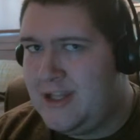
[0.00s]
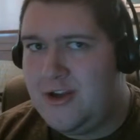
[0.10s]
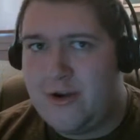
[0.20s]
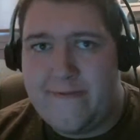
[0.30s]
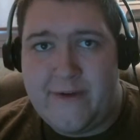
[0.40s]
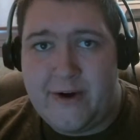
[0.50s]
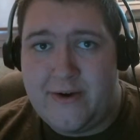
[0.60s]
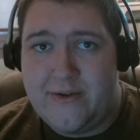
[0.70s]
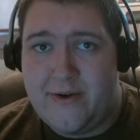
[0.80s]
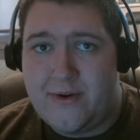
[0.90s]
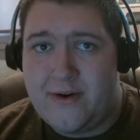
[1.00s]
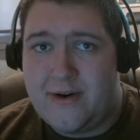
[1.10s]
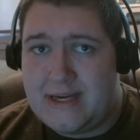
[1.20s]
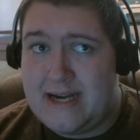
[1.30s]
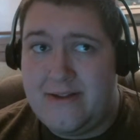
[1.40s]
to your phone
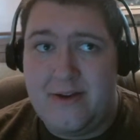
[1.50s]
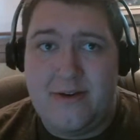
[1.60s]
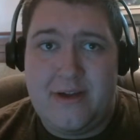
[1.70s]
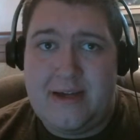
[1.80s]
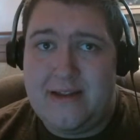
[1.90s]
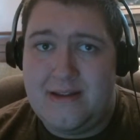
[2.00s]
or download it